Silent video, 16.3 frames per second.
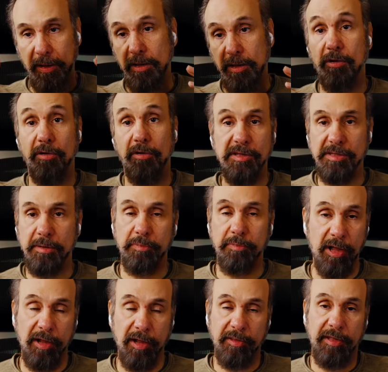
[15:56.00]
let's
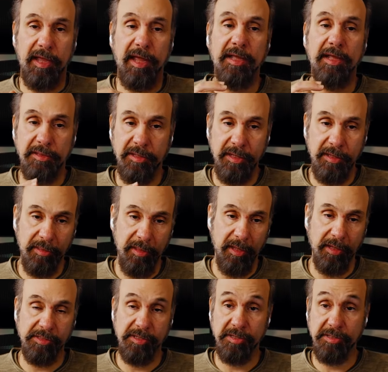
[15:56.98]
apply the 8D
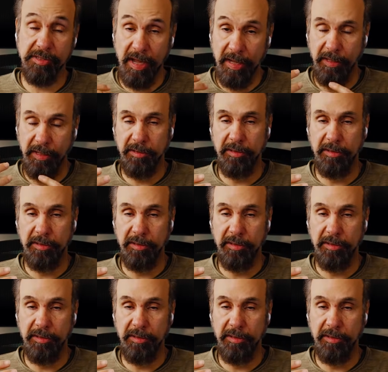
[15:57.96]
things, assign a